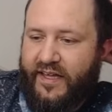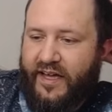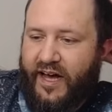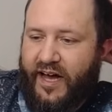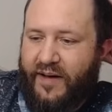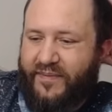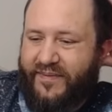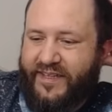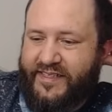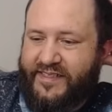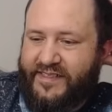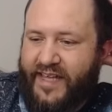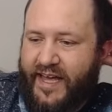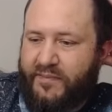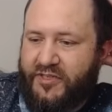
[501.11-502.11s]
Um,
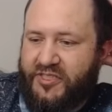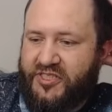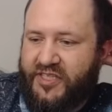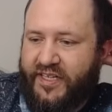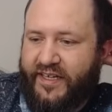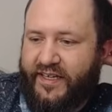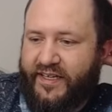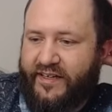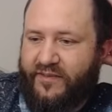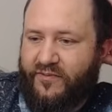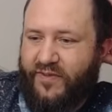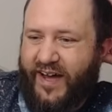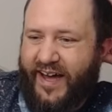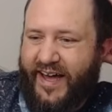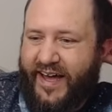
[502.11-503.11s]
establishing,
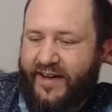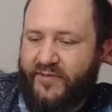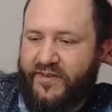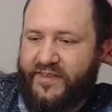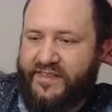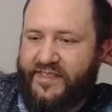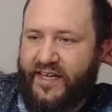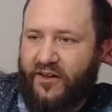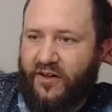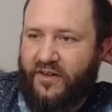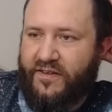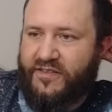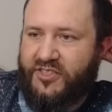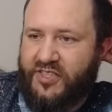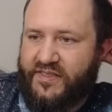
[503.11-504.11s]
I would say,
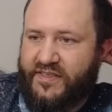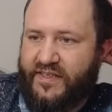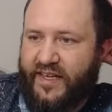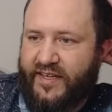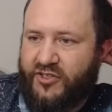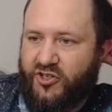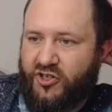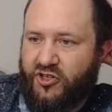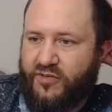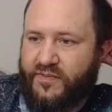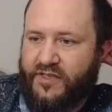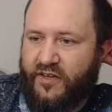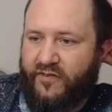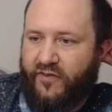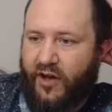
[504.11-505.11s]
all, just in
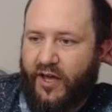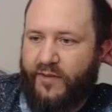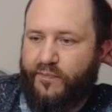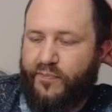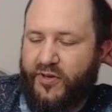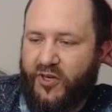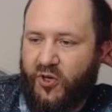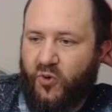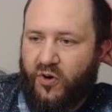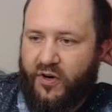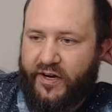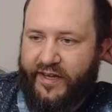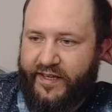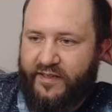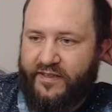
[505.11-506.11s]
terms of a
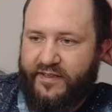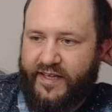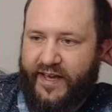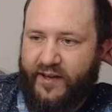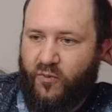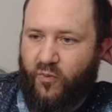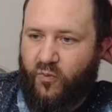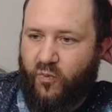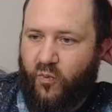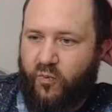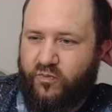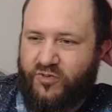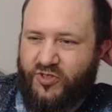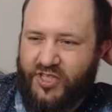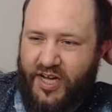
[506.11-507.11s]
pure heal deck,
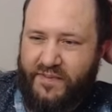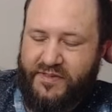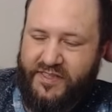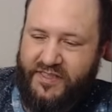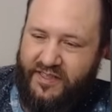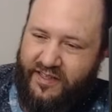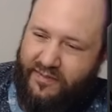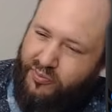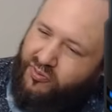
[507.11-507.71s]
Chompzilla